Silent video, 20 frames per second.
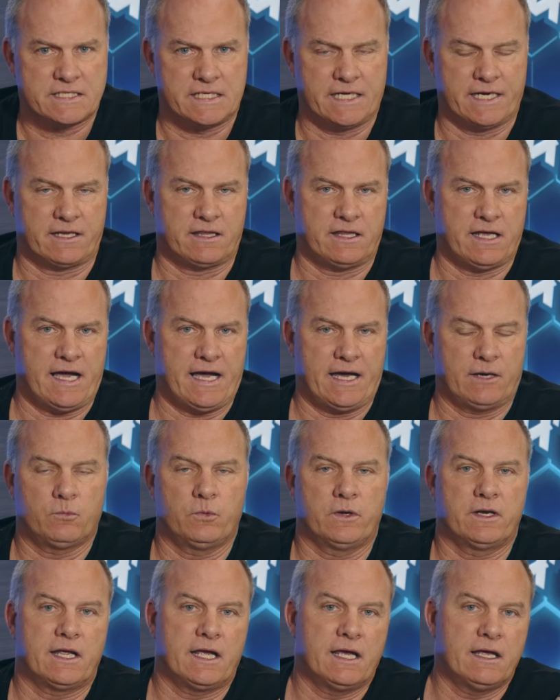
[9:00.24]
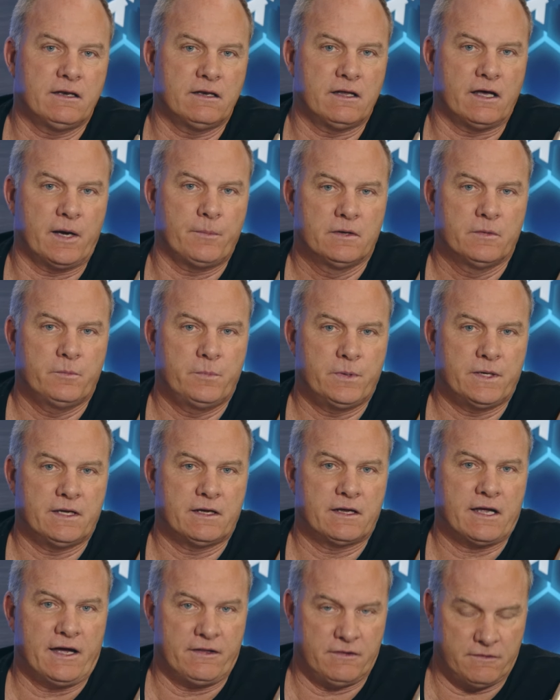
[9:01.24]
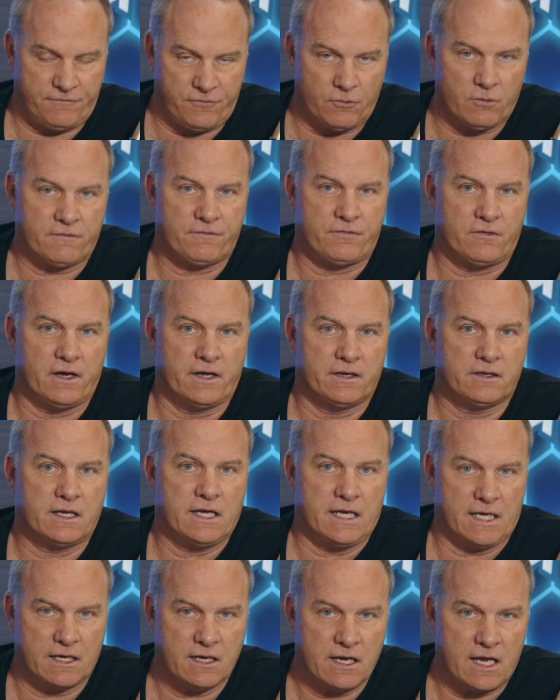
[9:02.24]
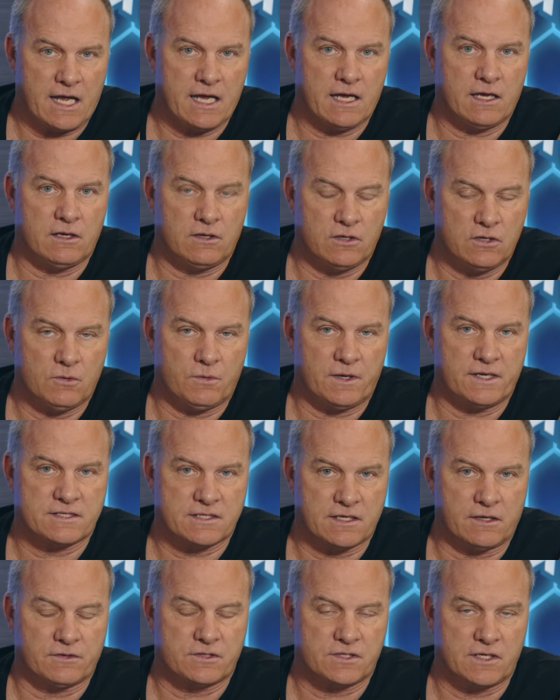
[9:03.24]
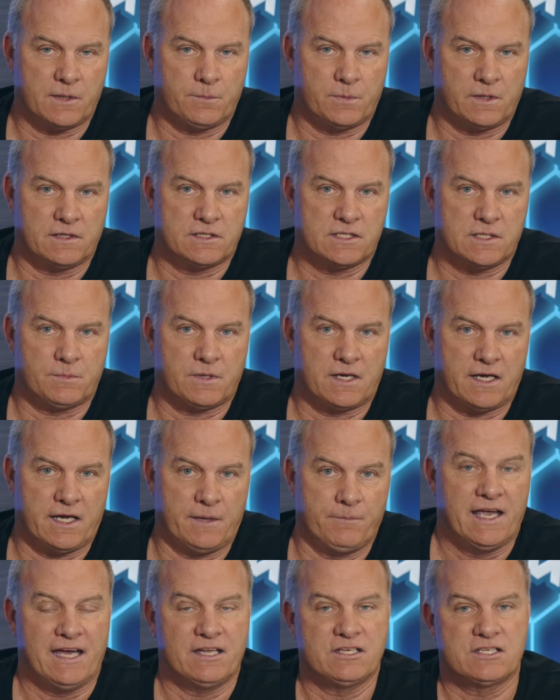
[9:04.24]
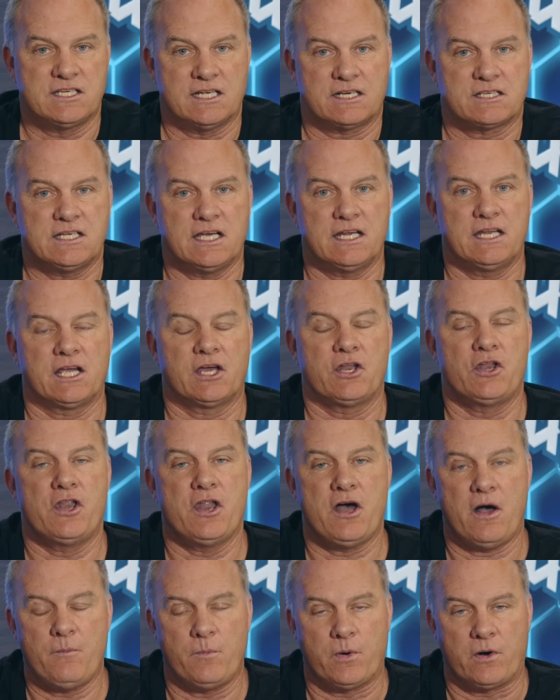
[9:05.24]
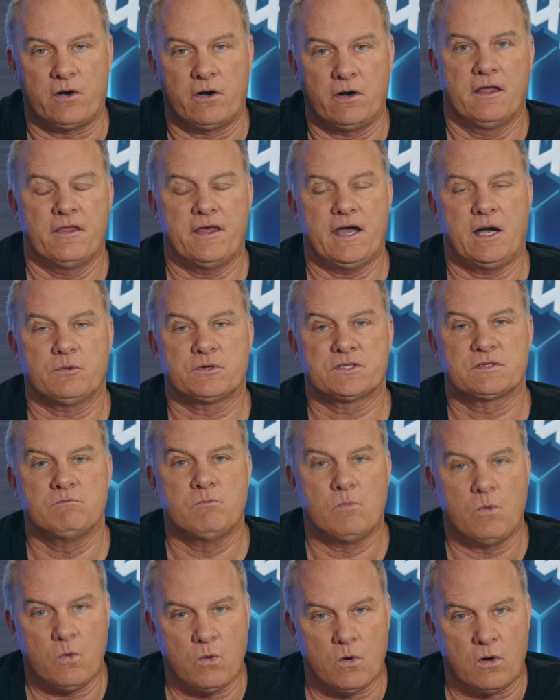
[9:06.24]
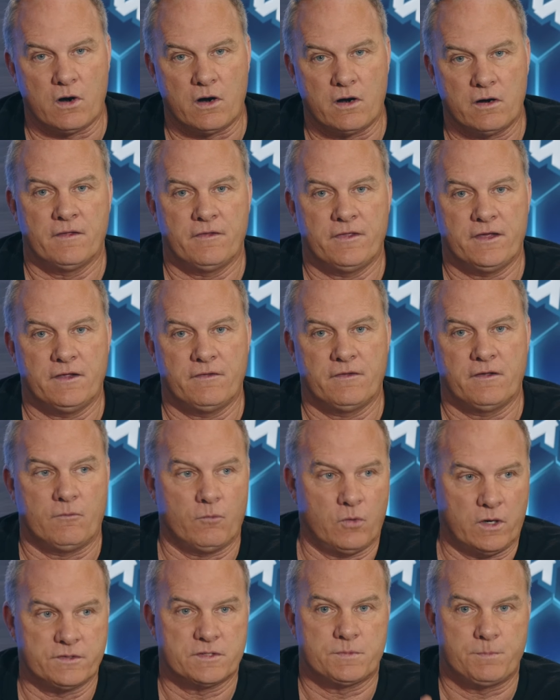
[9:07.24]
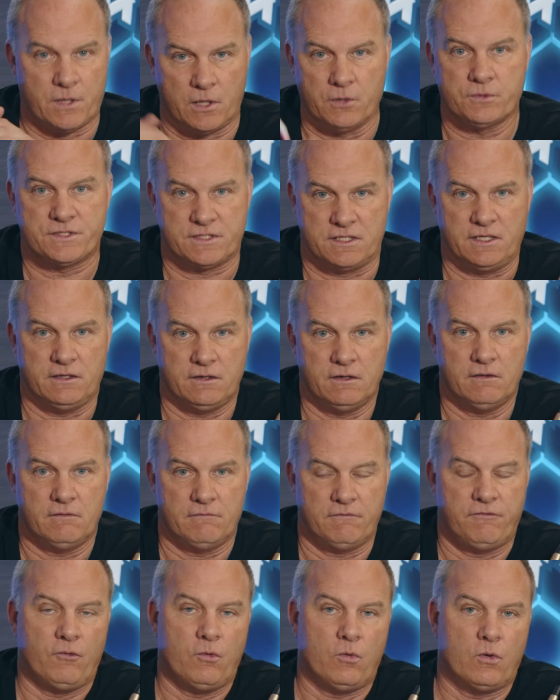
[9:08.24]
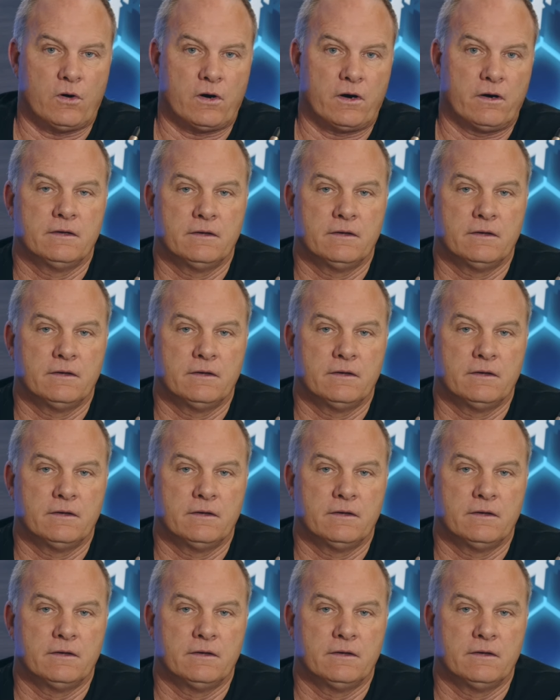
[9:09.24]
like that would end up being in the forefront in a USL championship game and dictating a number that was more than was posted for